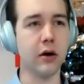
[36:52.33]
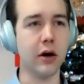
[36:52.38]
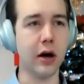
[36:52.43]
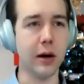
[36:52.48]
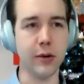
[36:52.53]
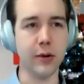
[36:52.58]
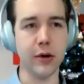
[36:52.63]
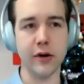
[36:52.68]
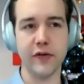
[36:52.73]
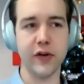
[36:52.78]

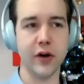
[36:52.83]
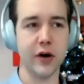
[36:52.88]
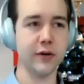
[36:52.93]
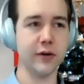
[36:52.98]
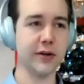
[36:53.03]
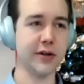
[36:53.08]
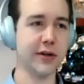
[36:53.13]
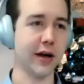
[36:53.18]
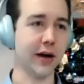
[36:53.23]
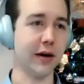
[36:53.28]
couple of
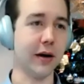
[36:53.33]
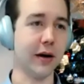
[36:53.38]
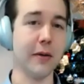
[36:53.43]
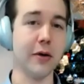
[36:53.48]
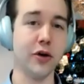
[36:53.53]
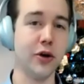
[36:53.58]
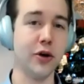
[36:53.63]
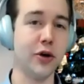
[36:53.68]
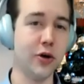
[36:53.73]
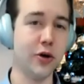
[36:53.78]
those like
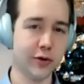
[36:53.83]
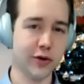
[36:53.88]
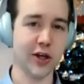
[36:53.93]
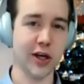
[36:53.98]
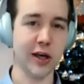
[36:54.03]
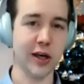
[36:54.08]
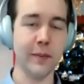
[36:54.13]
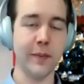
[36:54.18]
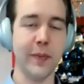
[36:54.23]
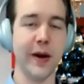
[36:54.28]
huge
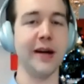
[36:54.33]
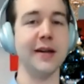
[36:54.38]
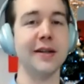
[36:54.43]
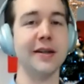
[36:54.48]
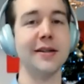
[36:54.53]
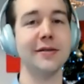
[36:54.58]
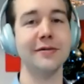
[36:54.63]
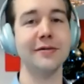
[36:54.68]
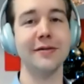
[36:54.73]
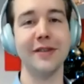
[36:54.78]

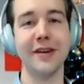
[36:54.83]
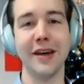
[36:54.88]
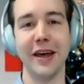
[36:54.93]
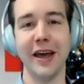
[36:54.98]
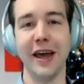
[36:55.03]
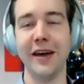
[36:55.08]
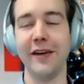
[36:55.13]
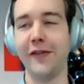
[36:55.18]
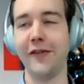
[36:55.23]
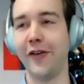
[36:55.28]
impacts
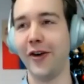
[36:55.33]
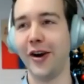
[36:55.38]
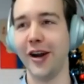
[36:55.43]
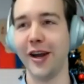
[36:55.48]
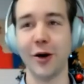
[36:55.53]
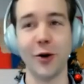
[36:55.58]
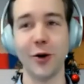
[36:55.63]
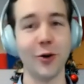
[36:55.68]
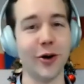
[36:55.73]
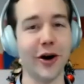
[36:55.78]

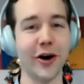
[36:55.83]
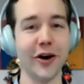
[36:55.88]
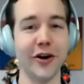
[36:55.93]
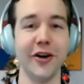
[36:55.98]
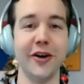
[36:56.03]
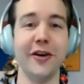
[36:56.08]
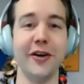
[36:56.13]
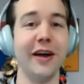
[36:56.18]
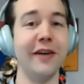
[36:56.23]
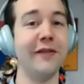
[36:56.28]
every
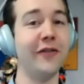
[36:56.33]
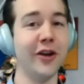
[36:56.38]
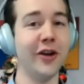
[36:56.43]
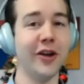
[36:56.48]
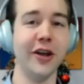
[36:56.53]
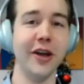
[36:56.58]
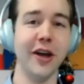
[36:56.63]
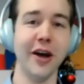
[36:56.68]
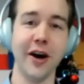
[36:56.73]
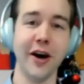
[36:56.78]
quarter, every
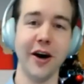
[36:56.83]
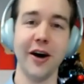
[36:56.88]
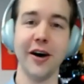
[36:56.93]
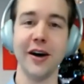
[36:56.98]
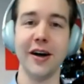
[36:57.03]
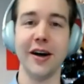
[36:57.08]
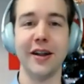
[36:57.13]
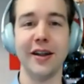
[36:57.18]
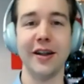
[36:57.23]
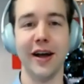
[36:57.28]
year
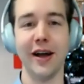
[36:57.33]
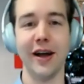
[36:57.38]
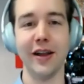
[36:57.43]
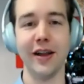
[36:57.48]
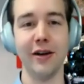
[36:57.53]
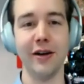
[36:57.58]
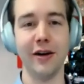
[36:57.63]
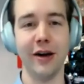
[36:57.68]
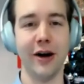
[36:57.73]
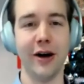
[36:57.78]
that
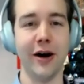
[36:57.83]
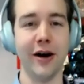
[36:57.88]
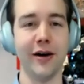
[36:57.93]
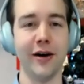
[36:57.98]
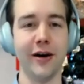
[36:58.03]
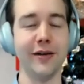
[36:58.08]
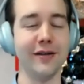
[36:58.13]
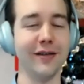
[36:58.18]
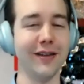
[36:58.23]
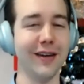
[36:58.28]

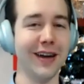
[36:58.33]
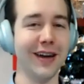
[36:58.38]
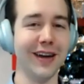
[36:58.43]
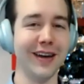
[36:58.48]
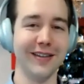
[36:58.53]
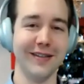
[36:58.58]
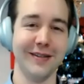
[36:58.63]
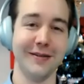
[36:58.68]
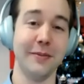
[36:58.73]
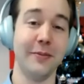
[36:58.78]
are
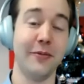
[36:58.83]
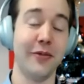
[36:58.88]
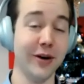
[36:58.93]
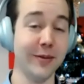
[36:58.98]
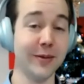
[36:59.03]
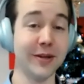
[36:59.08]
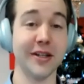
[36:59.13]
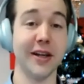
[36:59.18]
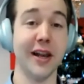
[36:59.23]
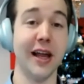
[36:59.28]

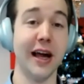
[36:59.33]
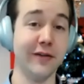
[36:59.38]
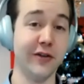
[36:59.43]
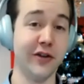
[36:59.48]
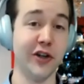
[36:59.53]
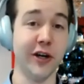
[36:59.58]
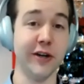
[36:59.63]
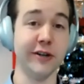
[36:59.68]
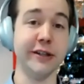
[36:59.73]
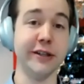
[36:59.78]
pretty much life
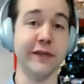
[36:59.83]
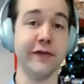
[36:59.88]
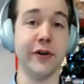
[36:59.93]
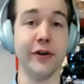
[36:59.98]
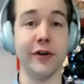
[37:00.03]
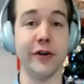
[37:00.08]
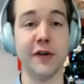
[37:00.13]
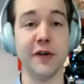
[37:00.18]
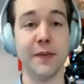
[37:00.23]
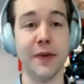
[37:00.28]
changing for
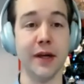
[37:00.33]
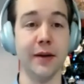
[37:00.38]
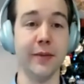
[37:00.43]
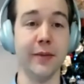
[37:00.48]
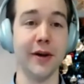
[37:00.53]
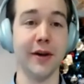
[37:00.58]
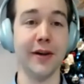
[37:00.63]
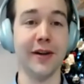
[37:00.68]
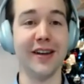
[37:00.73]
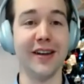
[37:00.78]
those
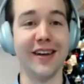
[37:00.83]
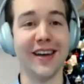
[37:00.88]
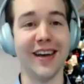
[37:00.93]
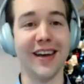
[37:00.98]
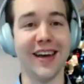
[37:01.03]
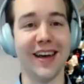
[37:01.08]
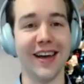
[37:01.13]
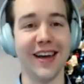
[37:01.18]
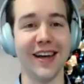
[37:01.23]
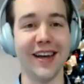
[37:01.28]
people.
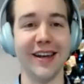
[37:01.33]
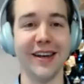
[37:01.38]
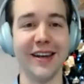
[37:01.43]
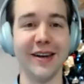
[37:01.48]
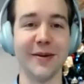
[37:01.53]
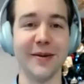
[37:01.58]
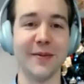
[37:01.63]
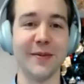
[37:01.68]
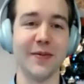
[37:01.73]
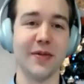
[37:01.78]
And
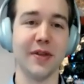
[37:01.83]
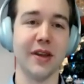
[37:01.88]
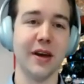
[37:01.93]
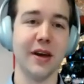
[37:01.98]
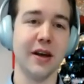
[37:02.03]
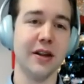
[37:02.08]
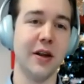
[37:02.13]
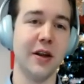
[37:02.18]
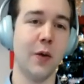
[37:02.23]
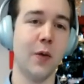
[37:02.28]
mm.
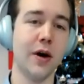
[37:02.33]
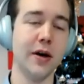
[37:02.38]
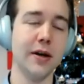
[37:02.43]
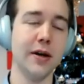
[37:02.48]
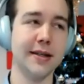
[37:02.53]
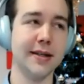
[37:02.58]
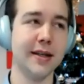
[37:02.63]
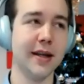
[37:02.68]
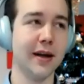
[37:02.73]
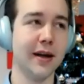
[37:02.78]
the
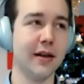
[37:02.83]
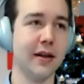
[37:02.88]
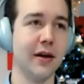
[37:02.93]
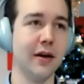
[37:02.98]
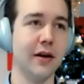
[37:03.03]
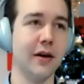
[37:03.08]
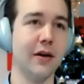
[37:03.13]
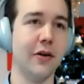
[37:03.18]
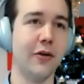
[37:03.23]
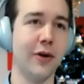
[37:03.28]
ones that
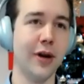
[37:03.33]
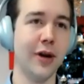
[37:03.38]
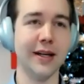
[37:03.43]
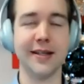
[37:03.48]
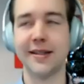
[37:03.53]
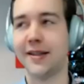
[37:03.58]
uh, really